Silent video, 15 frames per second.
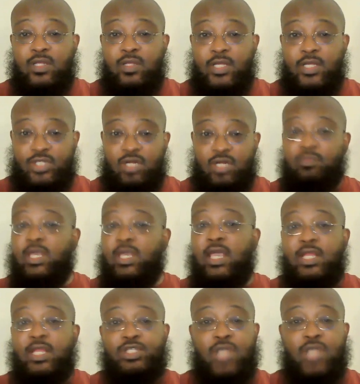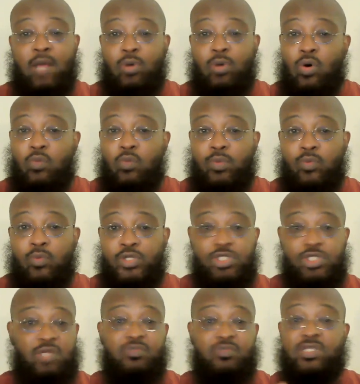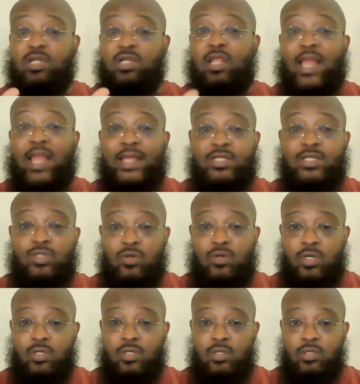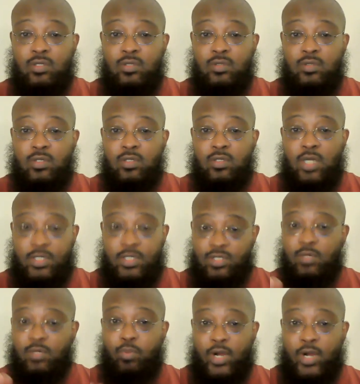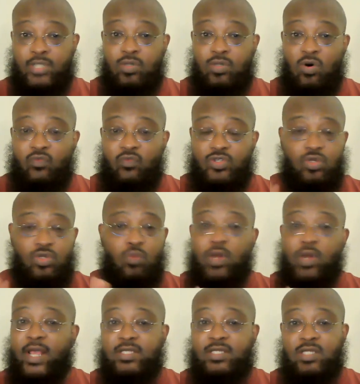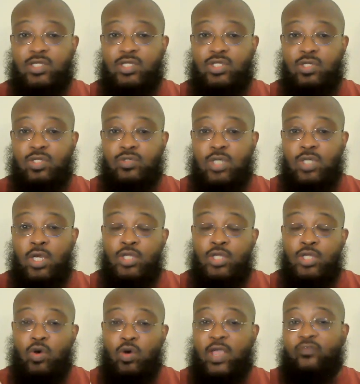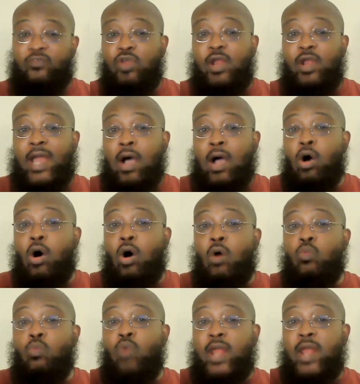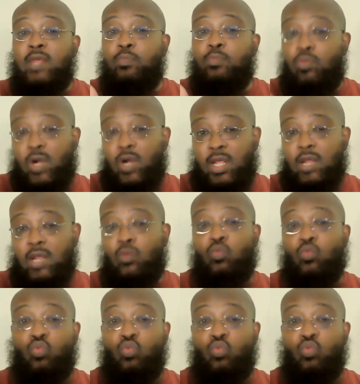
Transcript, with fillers: There shouldn't be any shop open. We shouldn't even see the lights on until the prayer is over. So no one has an excuse. So if you're not already praying